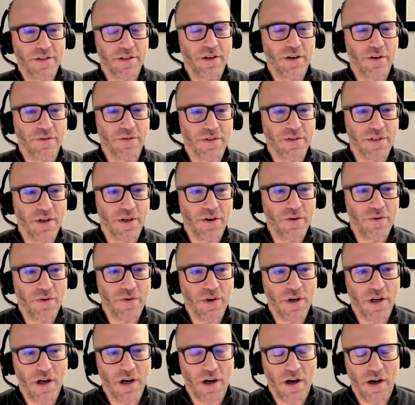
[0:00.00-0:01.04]
to know. So,
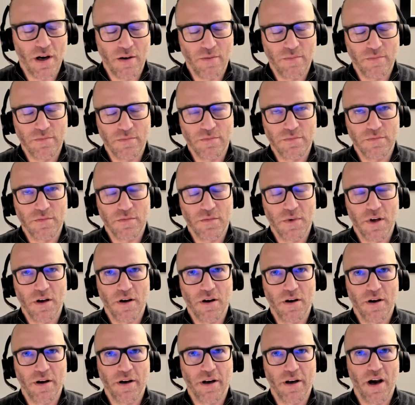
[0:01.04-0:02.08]
and
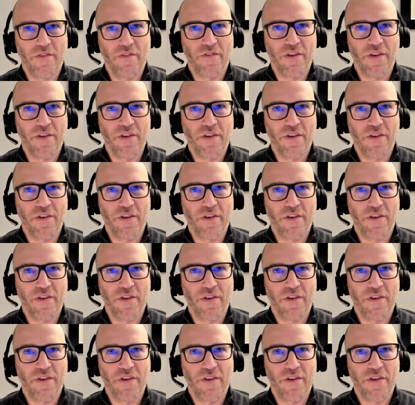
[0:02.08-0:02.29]
I